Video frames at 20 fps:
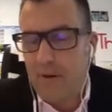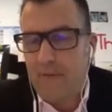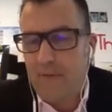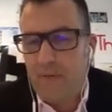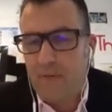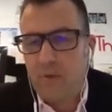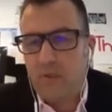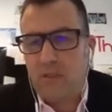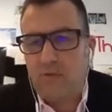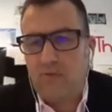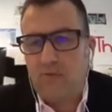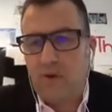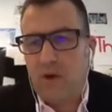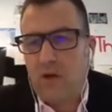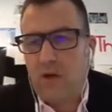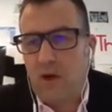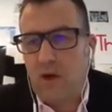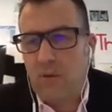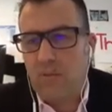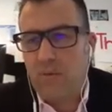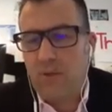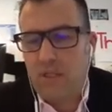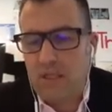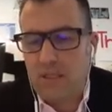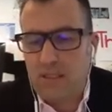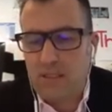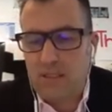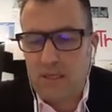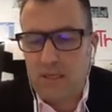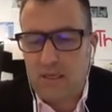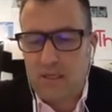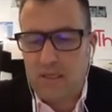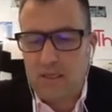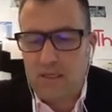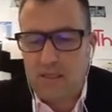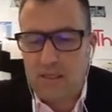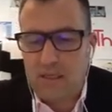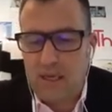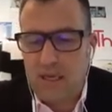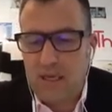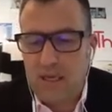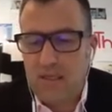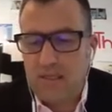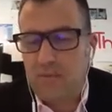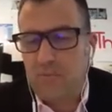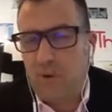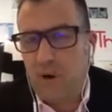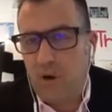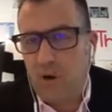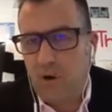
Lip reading: which is very common these days and part